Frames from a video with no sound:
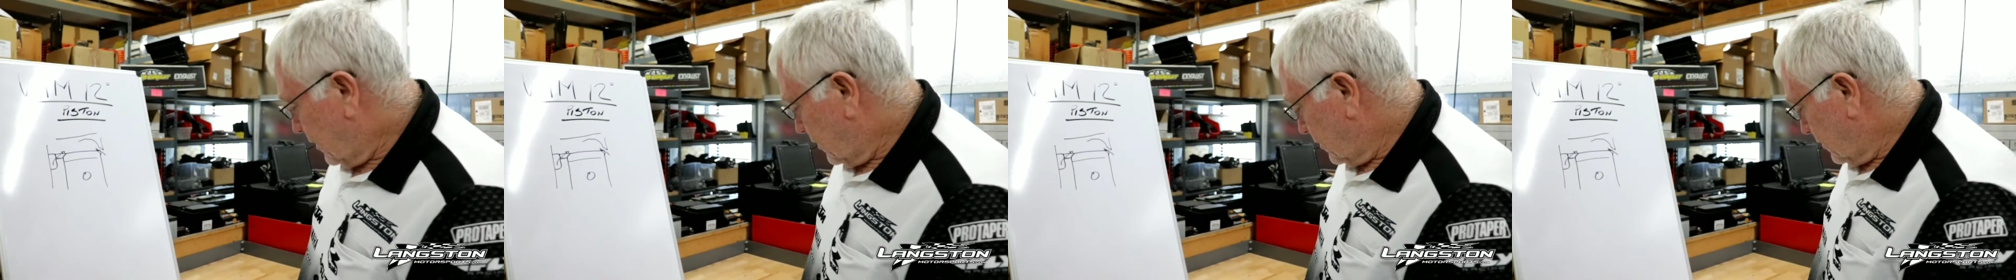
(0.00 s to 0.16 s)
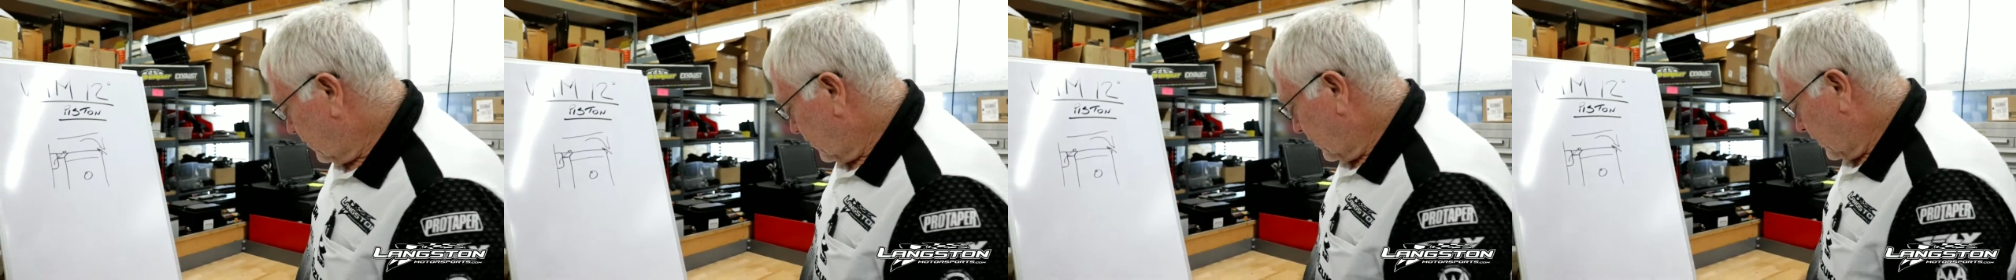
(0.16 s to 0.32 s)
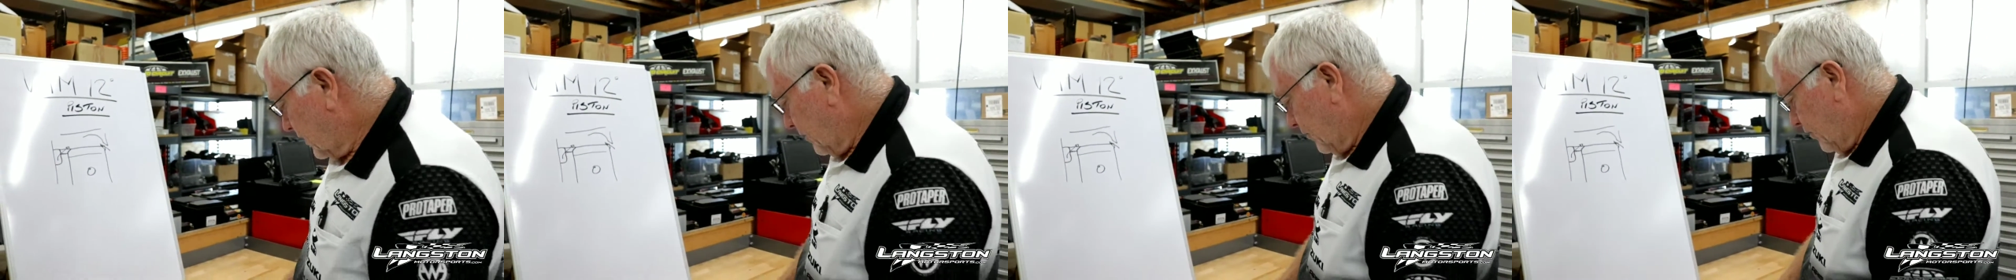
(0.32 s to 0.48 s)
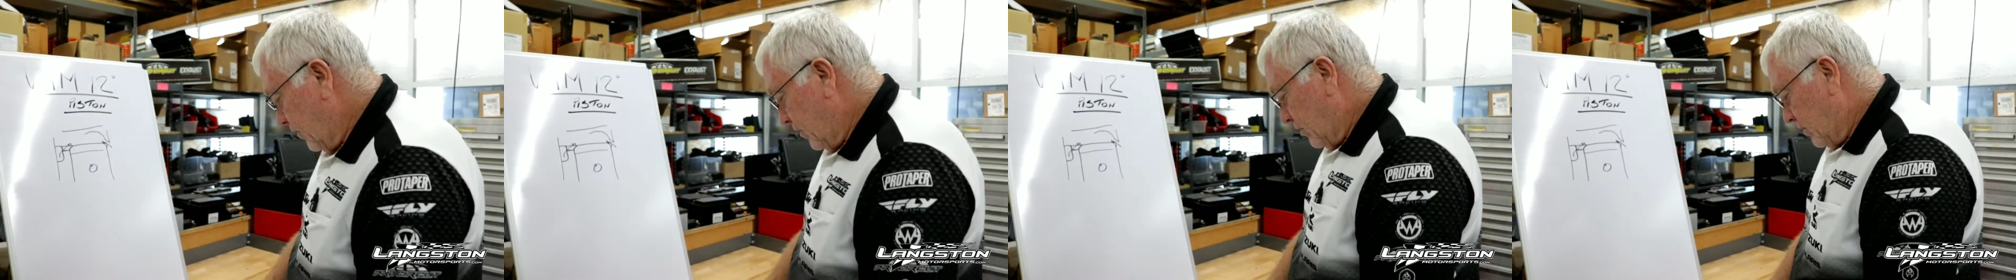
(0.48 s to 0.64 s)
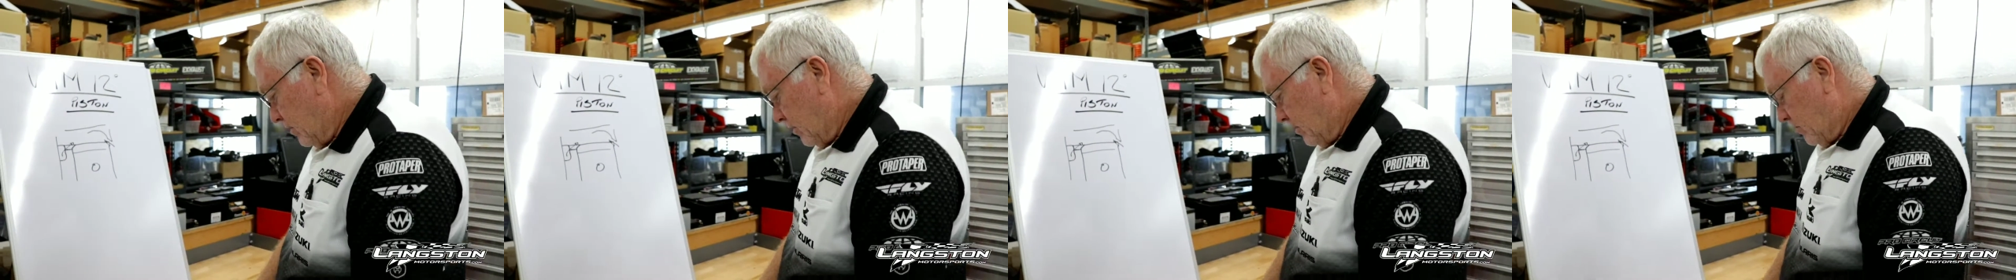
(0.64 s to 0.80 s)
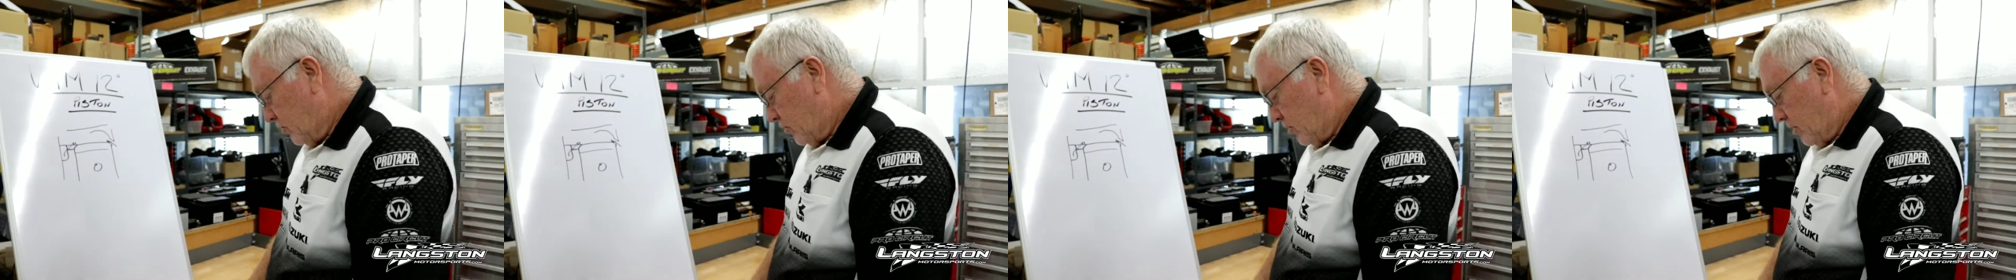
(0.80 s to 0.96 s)
Now
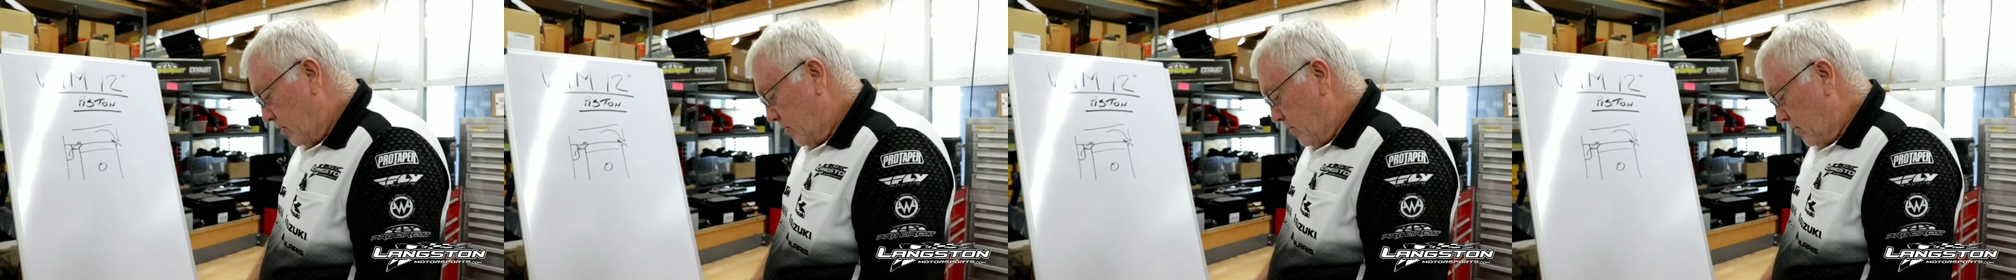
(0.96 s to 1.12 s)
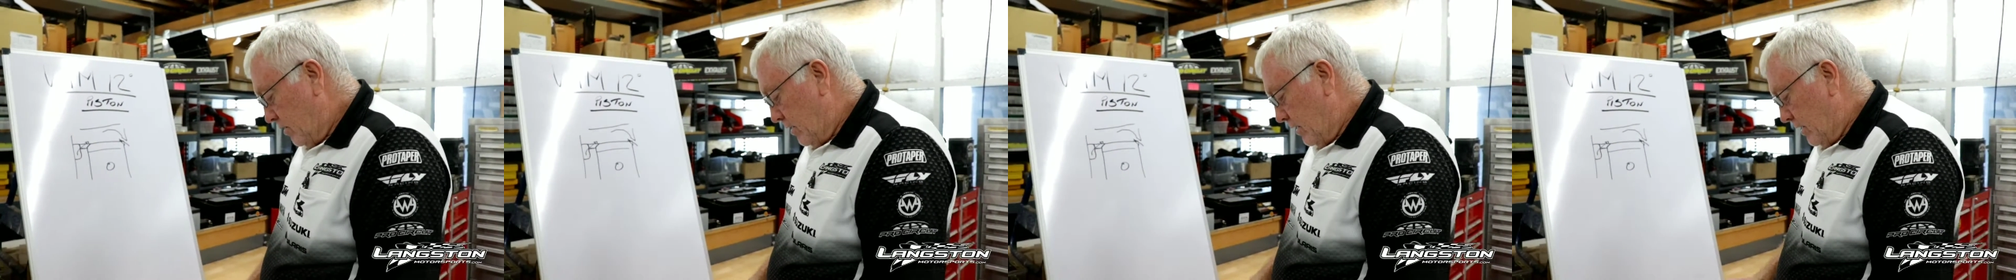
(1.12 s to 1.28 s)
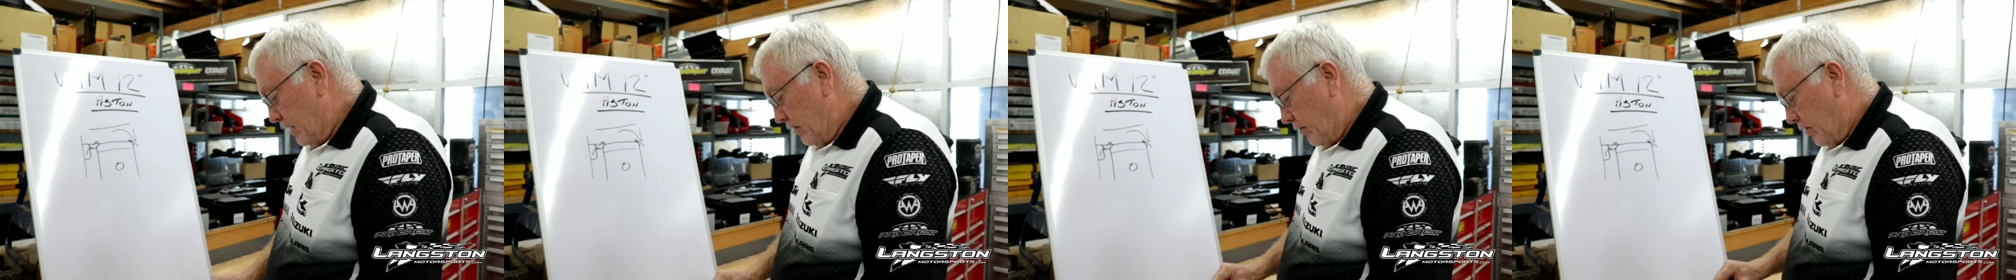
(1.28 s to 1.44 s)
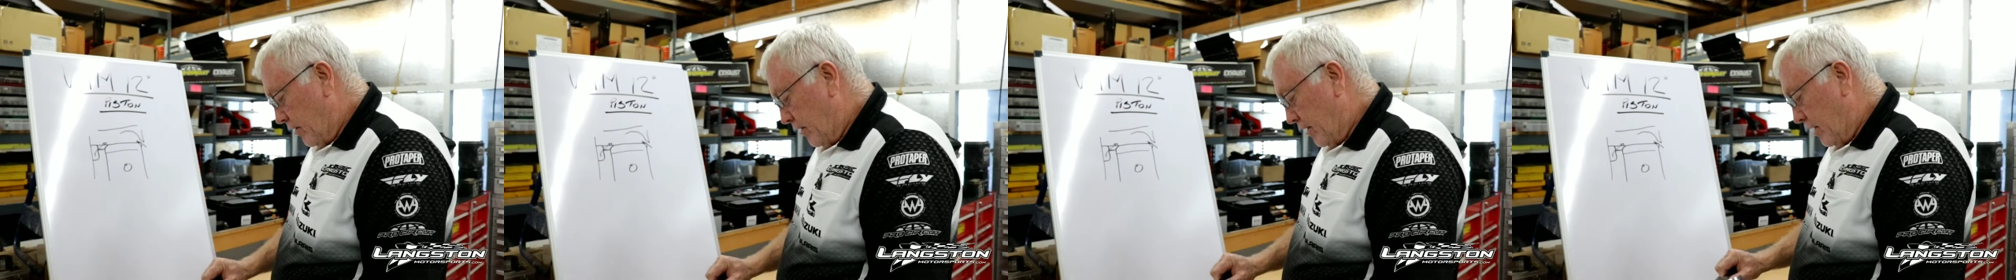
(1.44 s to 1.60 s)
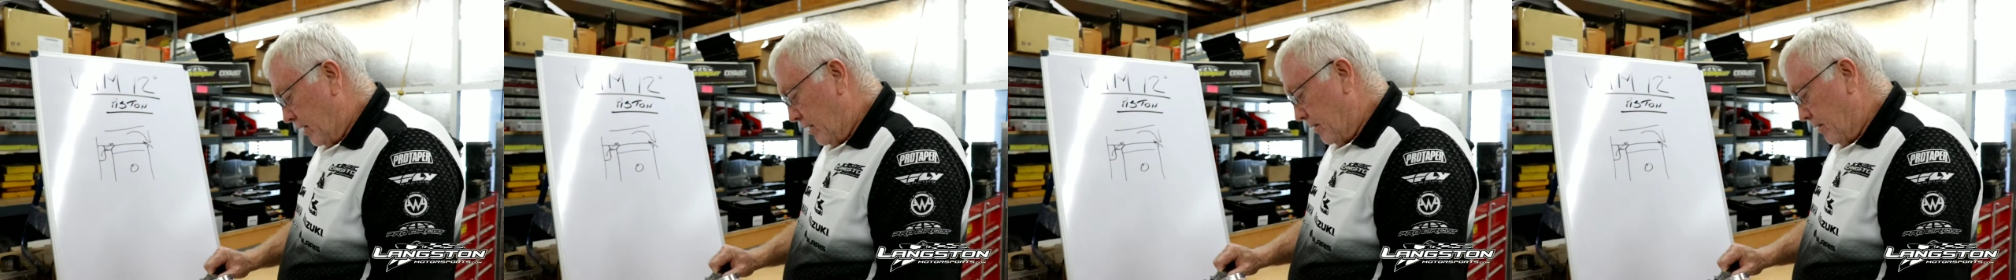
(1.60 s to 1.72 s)
I'll show you here on